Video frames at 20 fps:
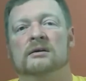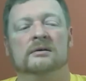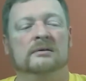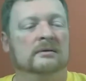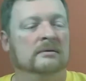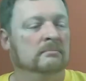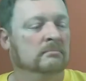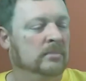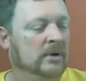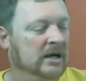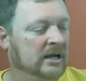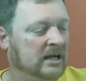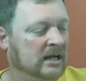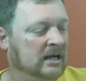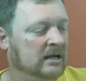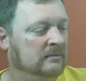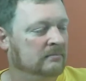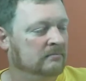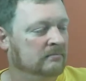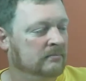
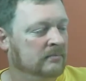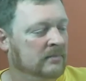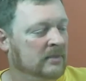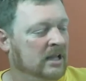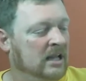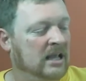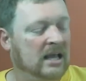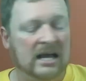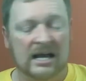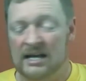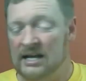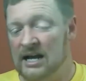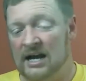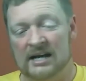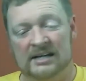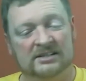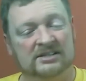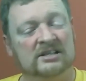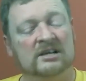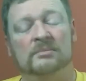But hey
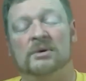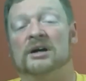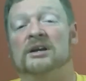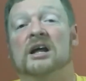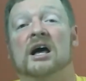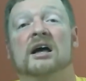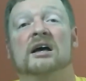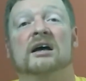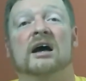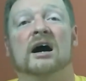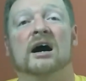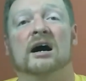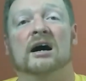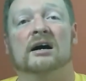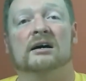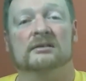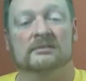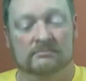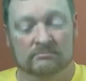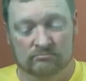guys, come on.
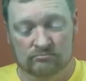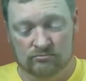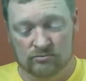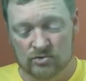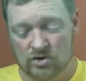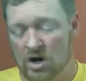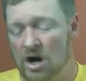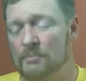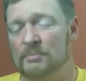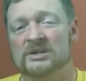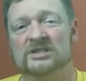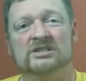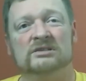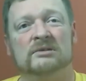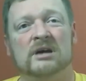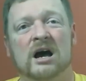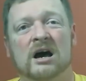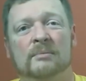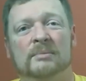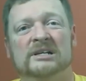Drop me some
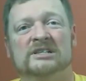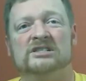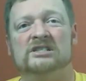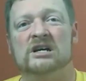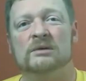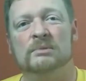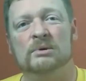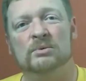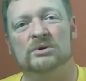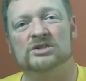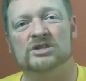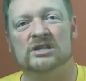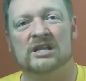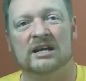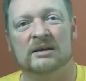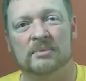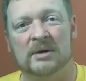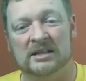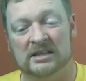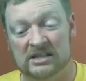comments. Tell me what you think
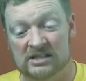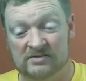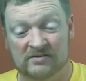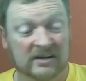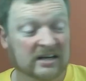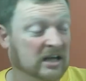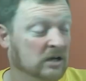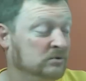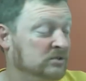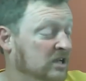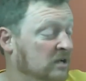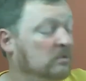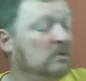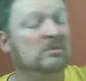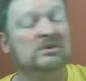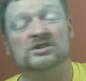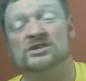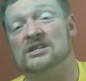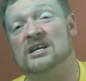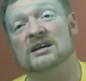about this video. Tell me
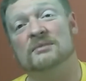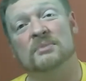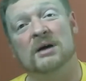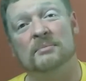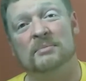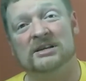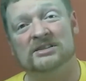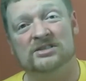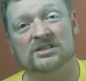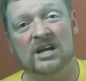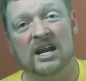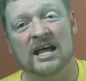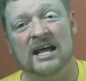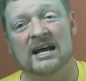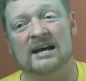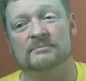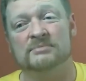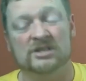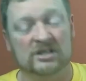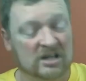what you think about my
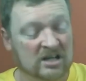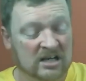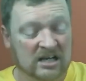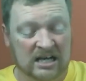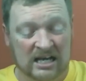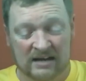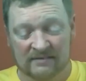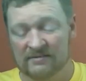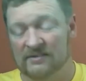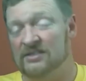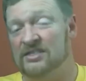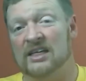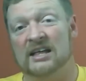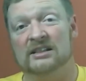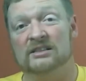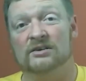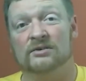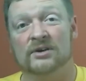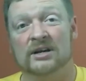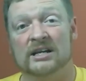slabs. If you think
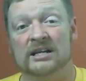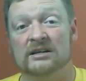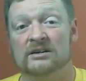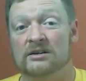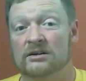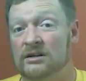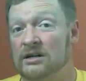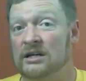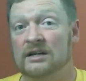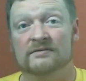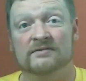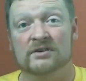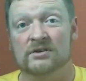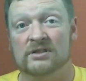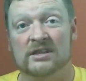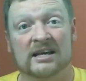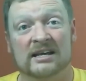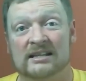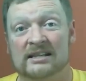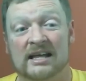they're any good, if you
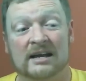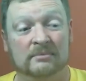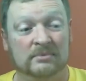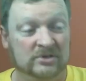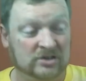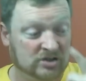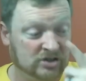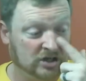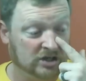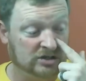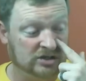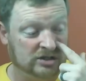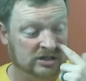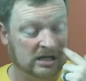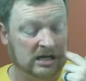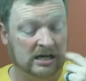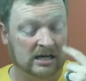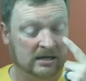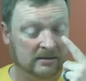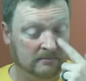think that was just
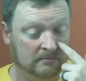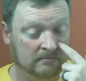a